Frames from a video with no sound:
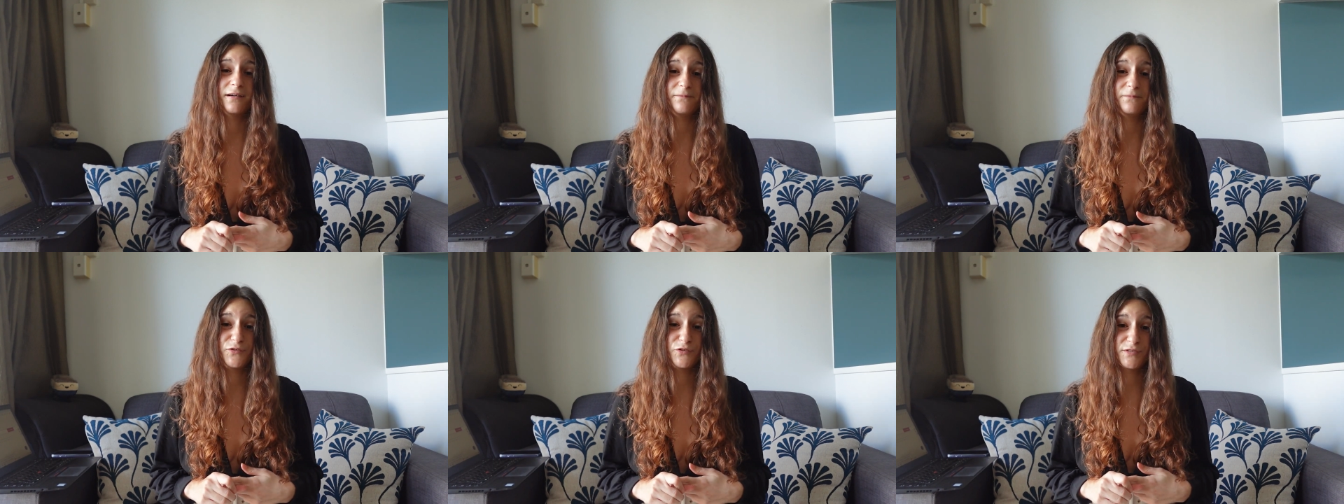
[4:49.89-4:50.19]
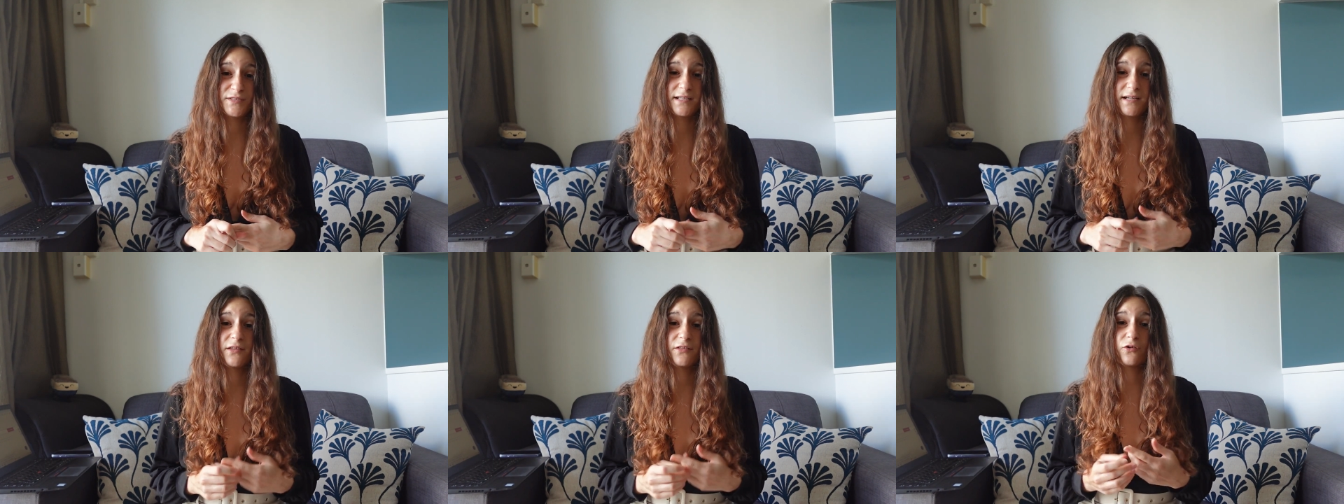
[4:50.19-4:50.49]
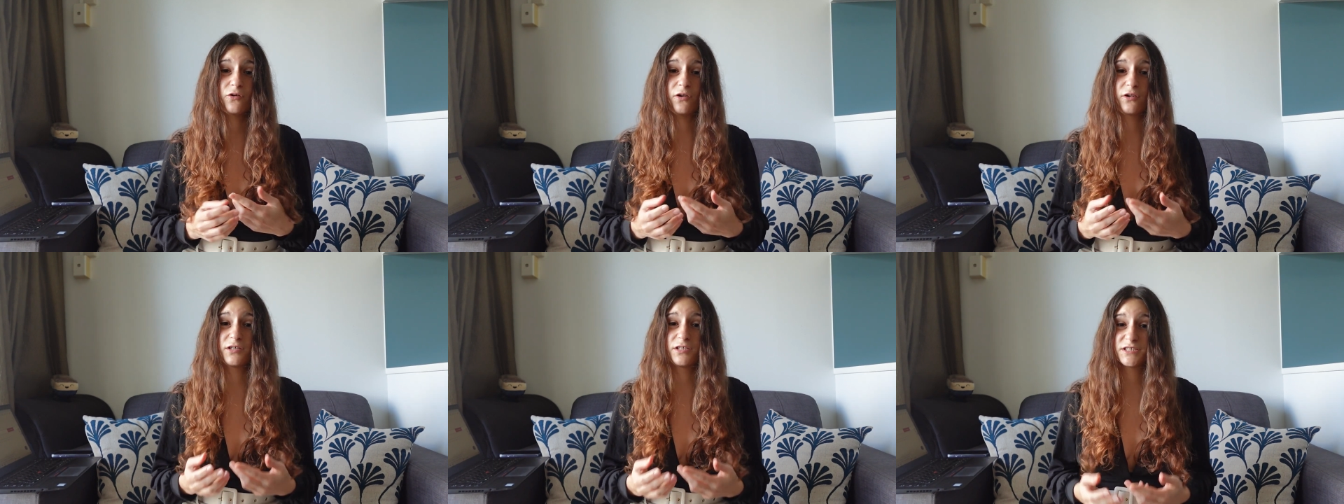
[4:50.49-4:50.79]
New Zealand
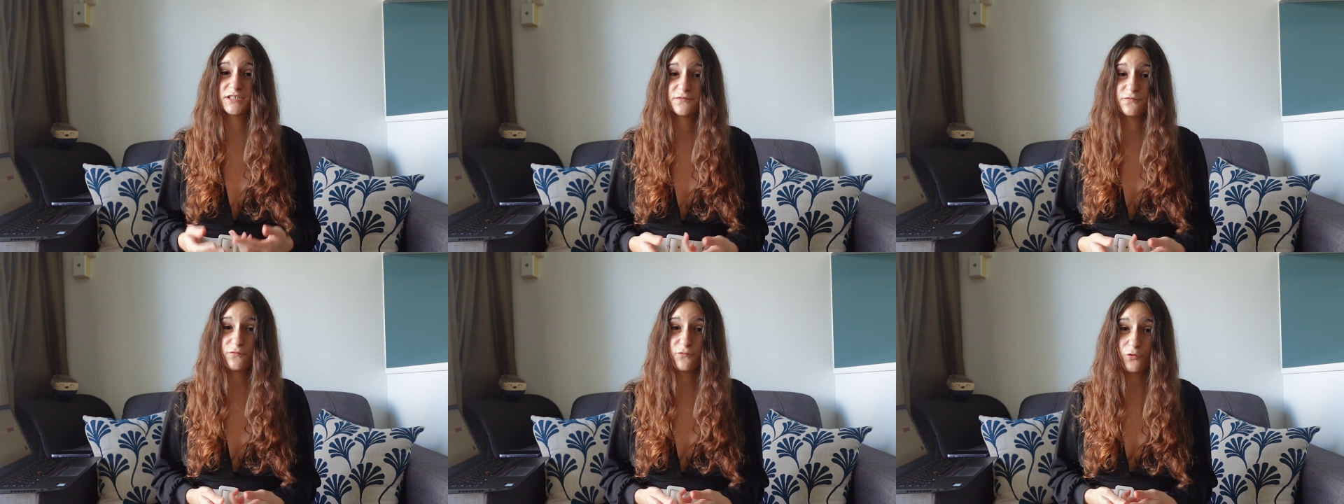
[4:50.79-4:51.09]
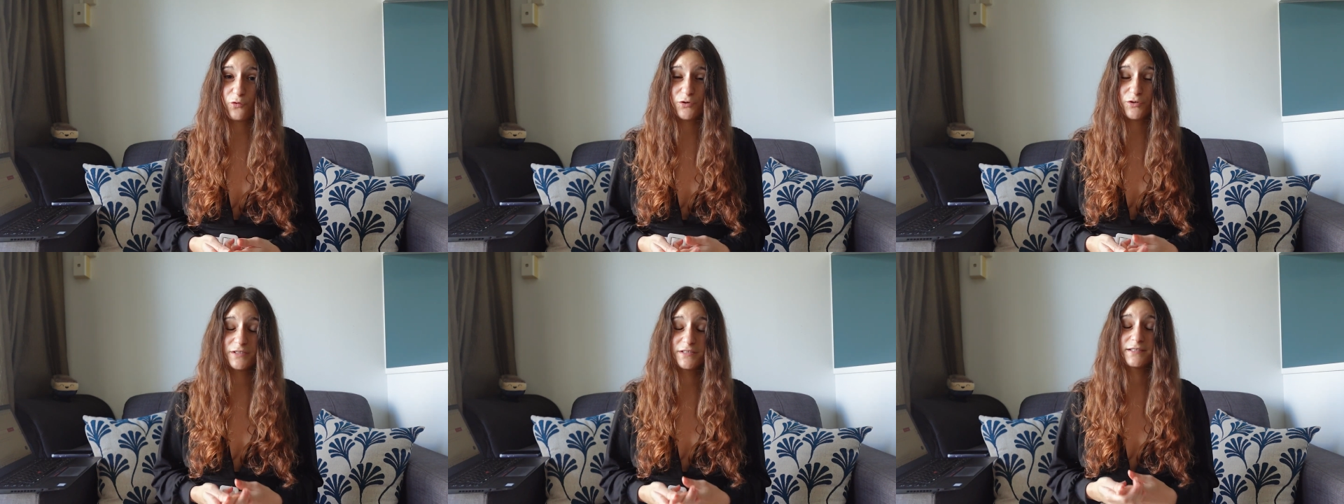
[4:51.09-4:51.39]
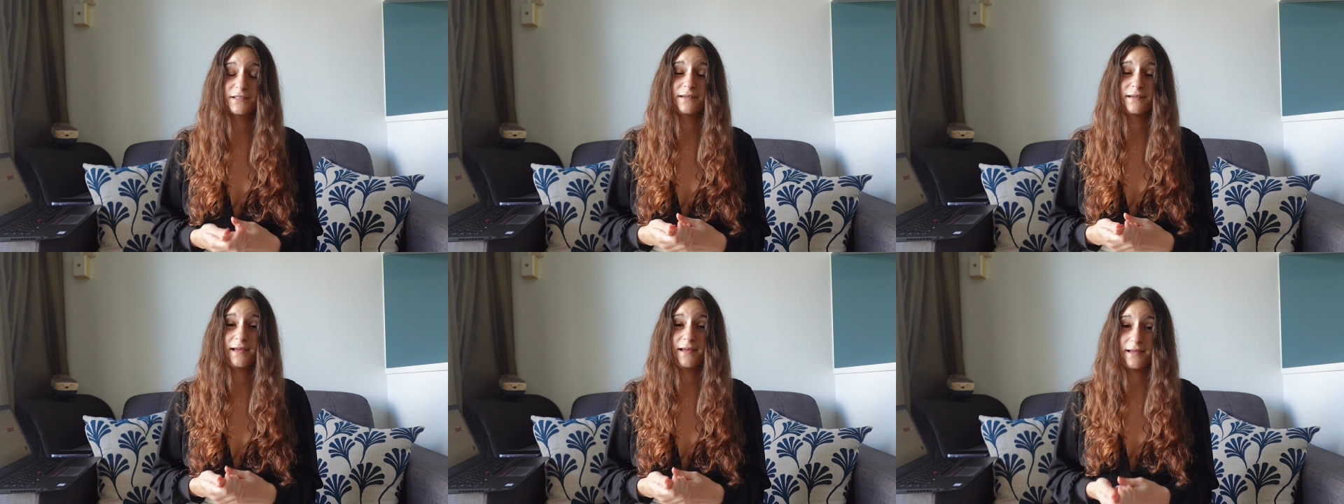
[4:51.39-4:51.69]
dollars for
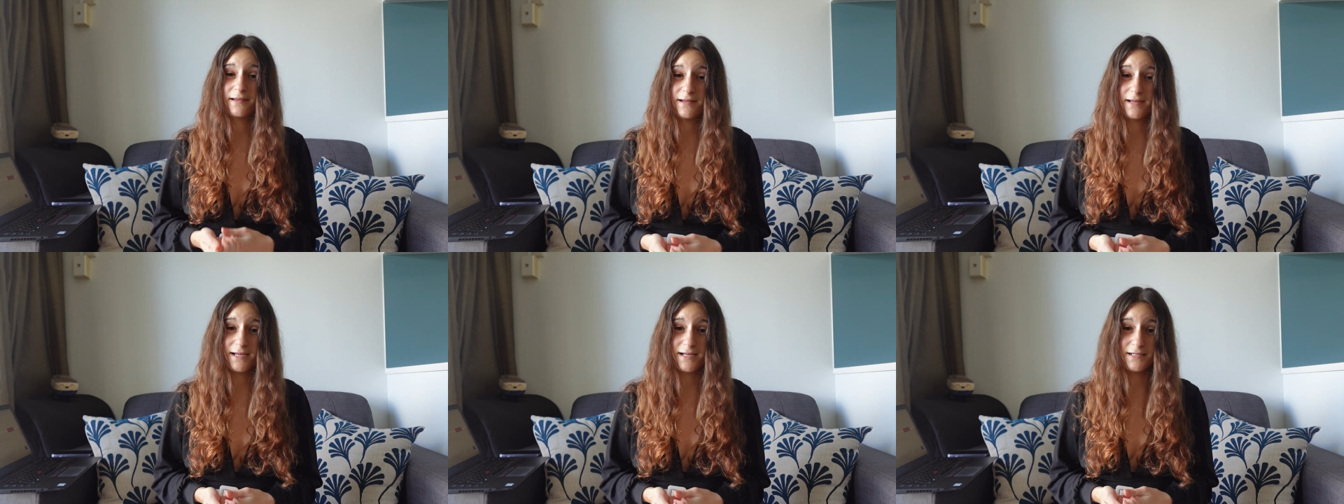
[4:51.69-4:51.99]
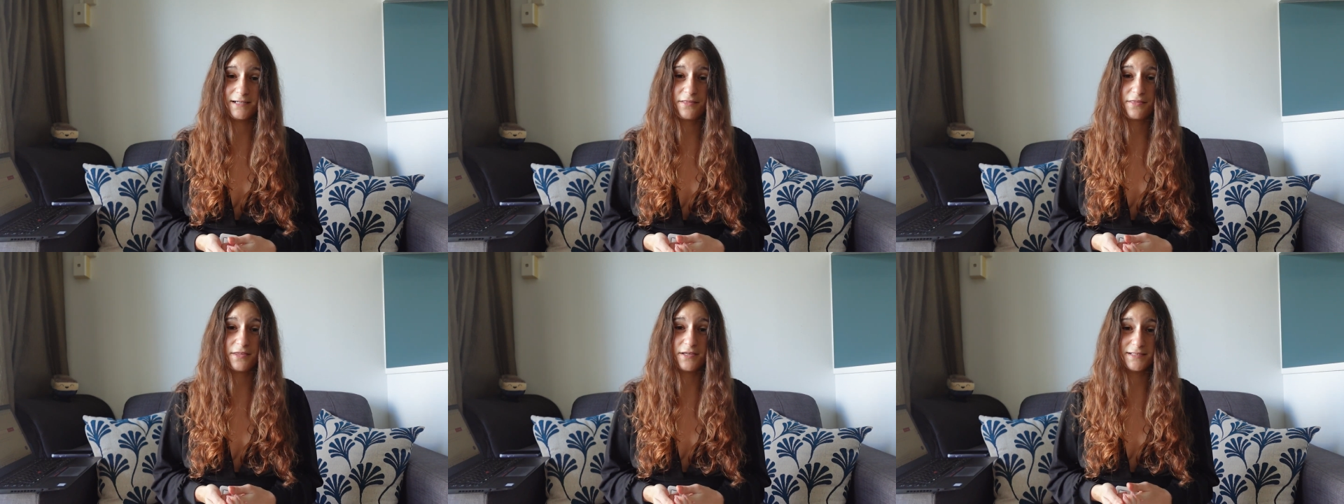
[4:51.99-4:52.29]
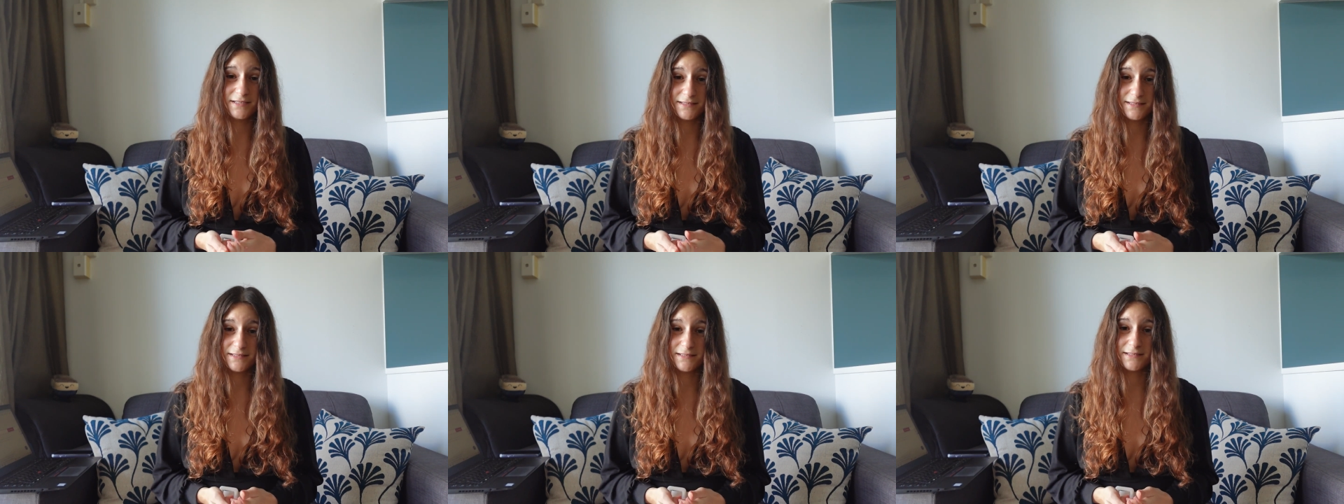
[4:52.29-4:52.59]
the health
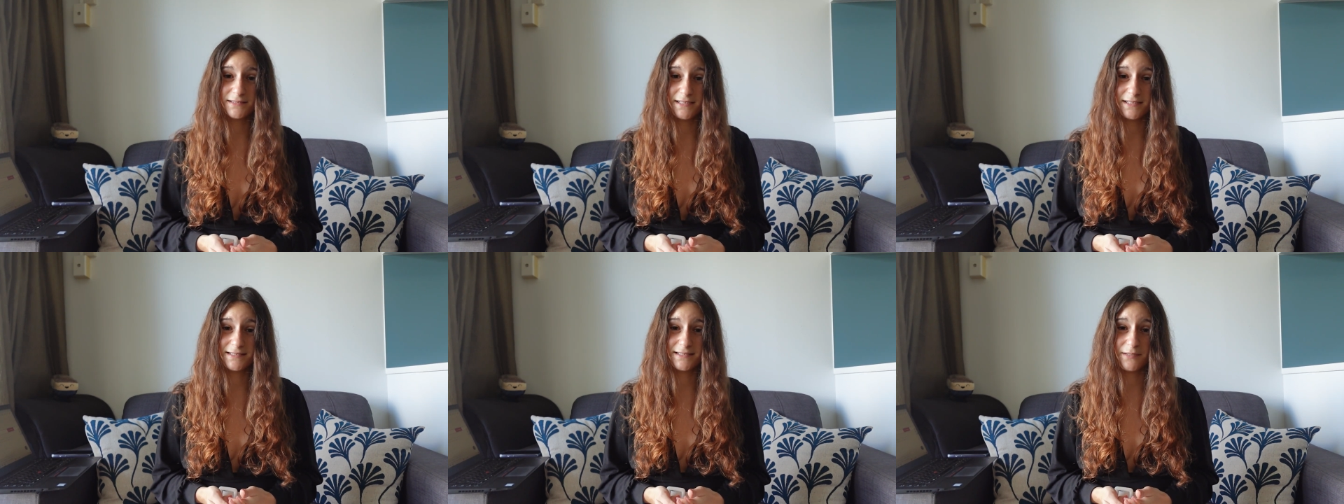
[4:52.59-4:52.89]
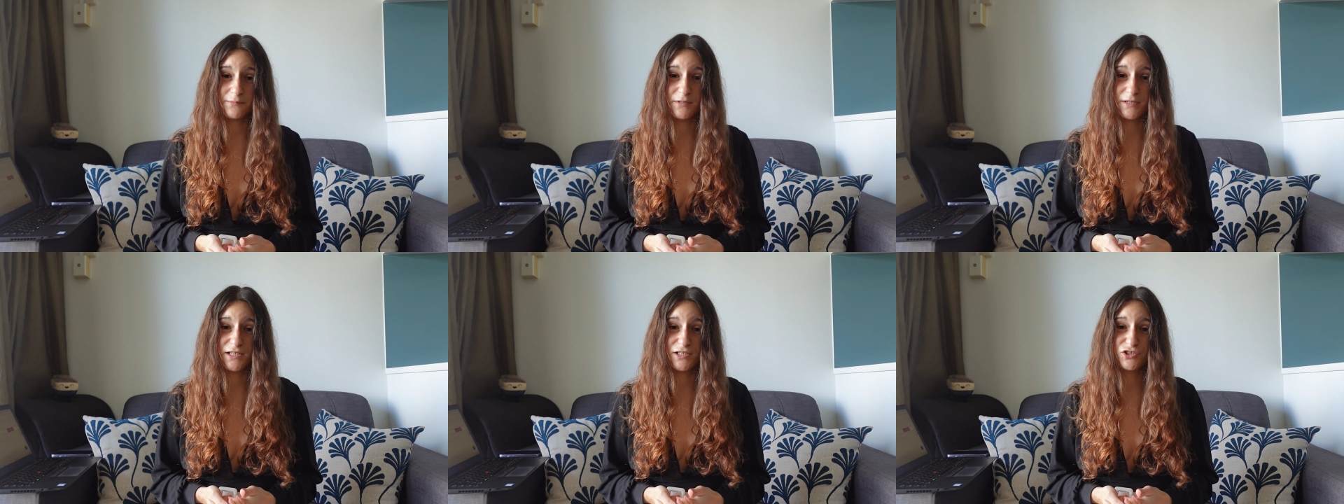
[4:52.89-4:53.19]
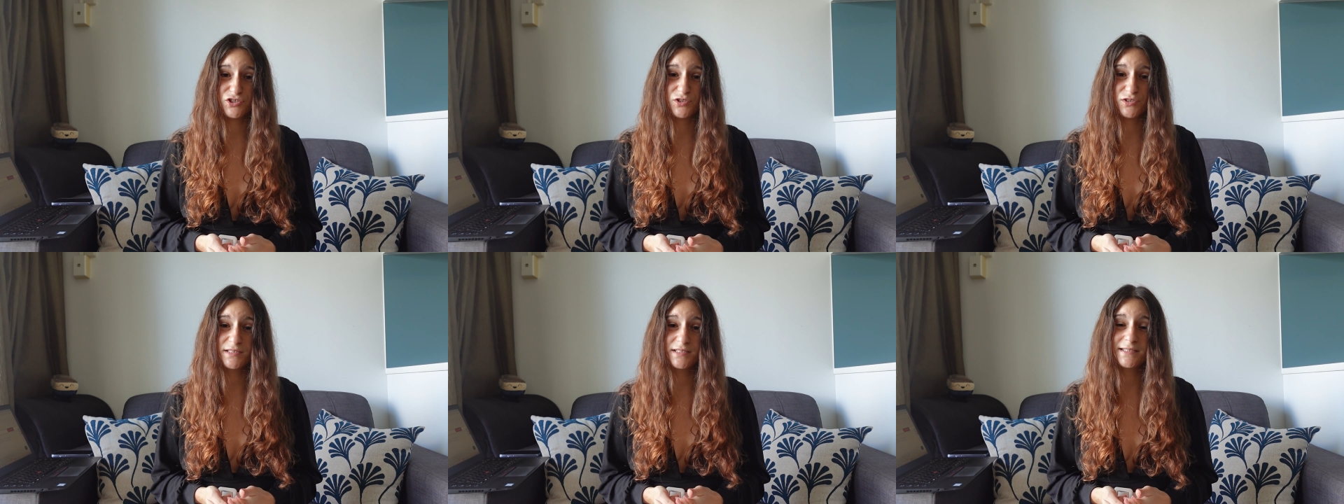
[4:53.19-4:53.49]

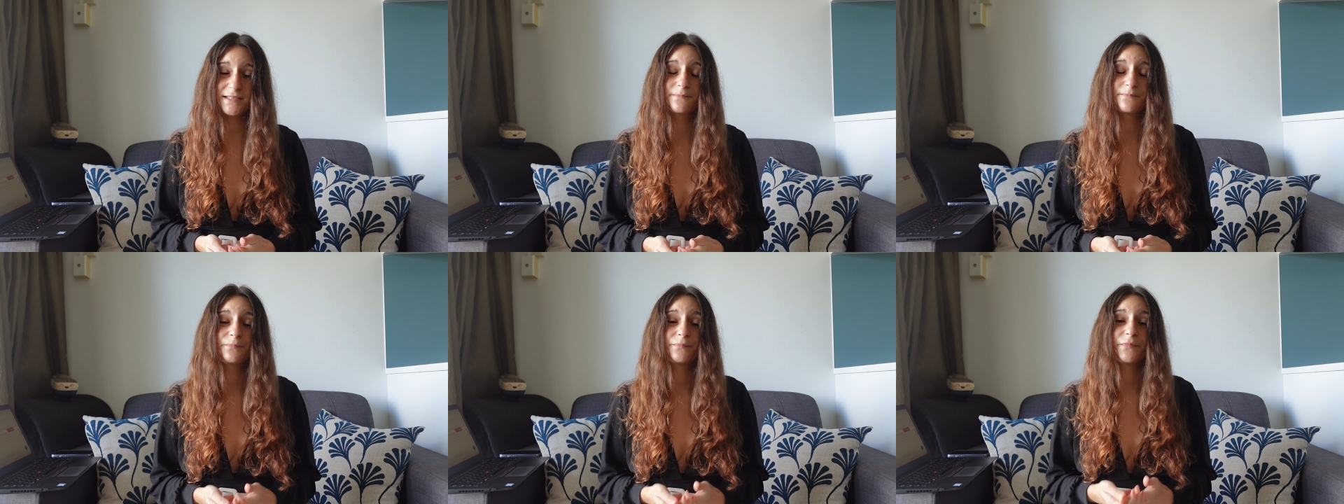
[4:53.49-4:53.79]
examinations.